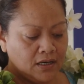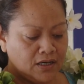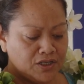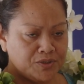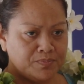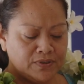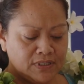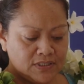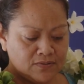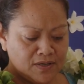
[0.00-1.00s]

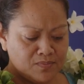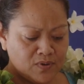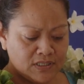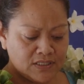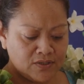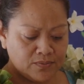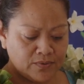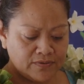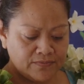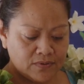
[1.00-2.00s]
Contributing to a more skilled
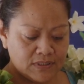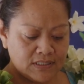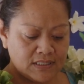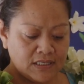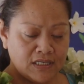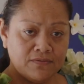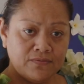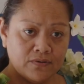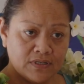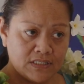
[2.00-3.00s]
workforce is a key
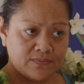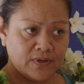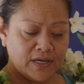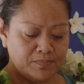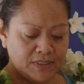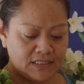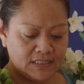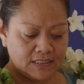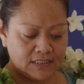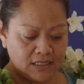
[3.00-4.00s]
focus for
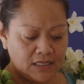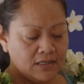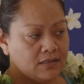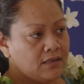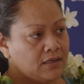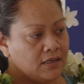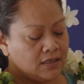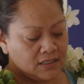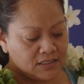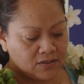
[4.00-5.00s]
APTC.
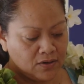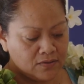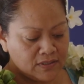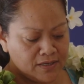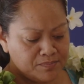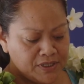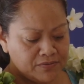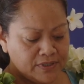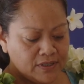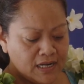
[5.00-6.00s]
This goal can be
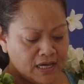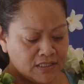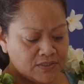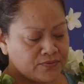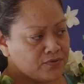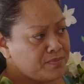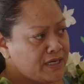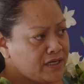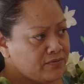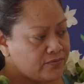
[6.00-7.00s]
realized through
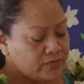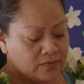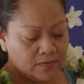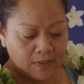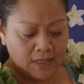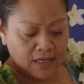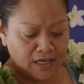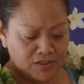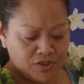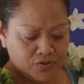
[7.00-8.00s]
meaningful
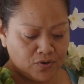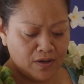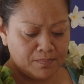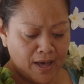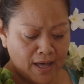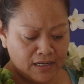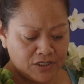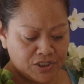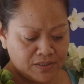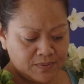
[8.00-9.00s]
and strong
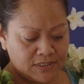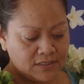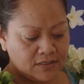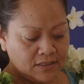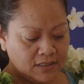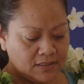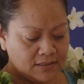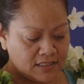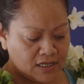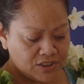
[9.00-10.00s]
partnerships,
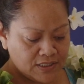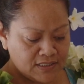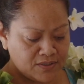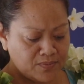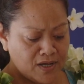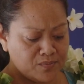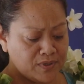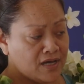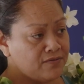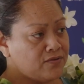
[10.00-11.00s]
such as the one
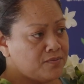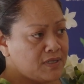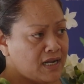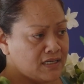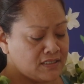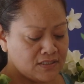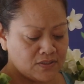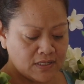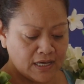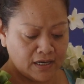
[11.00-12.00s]
we are formalizing
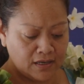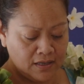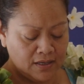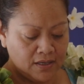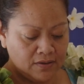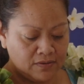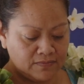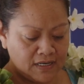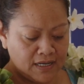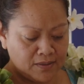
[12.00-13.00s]
today
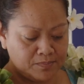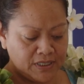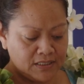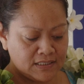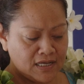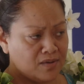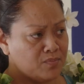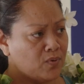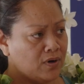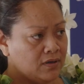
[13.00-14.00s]
with the Lakapi
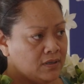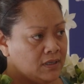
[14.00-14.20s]
Samoa.